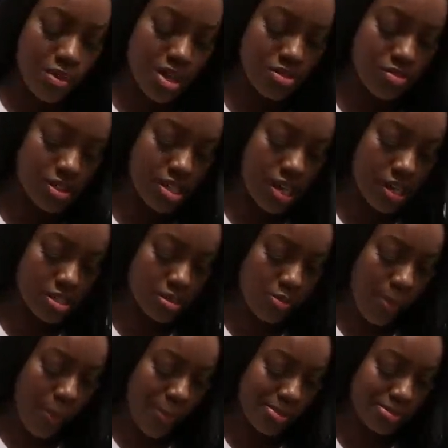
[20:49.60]
It's really nice.
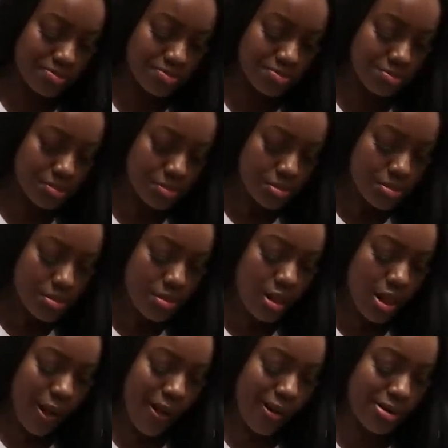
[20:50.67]

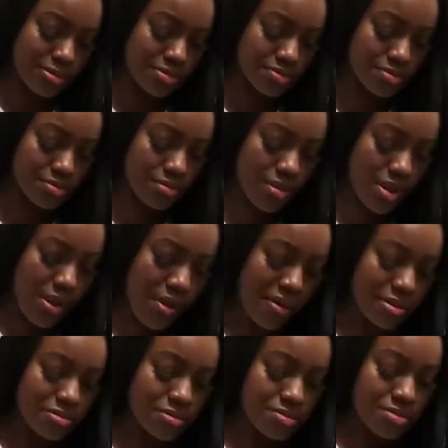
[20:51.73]
Um...
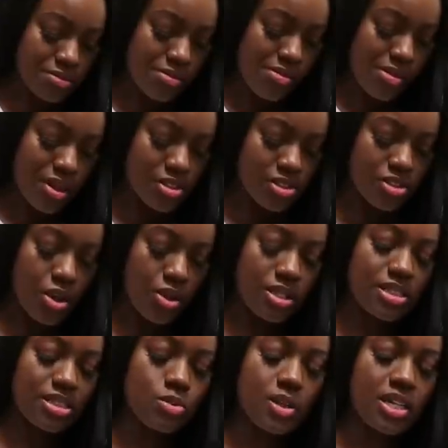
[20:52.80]
So
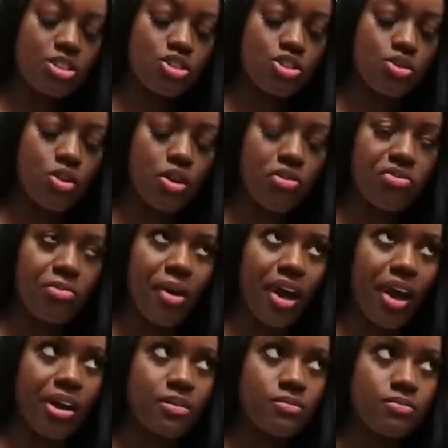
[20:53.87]
this is week two of
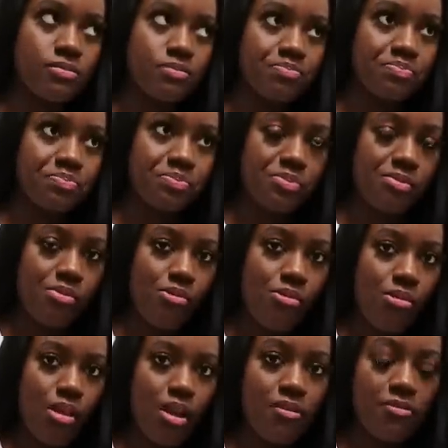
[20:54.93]
my
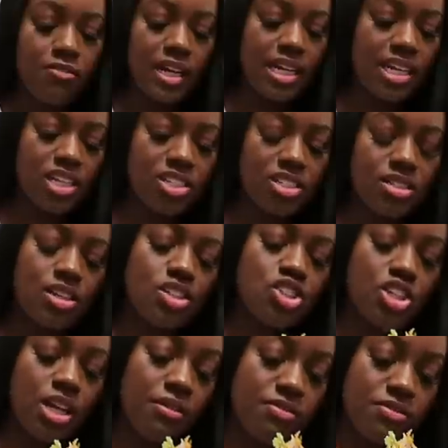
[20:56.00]
fitness
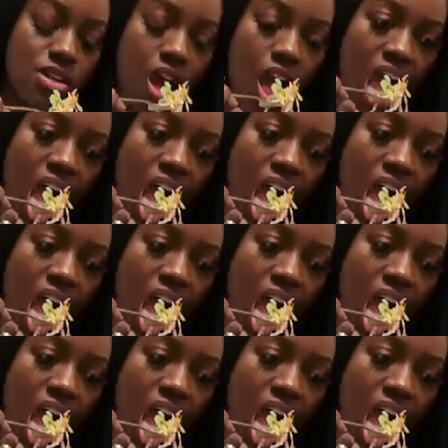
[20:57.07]
shift.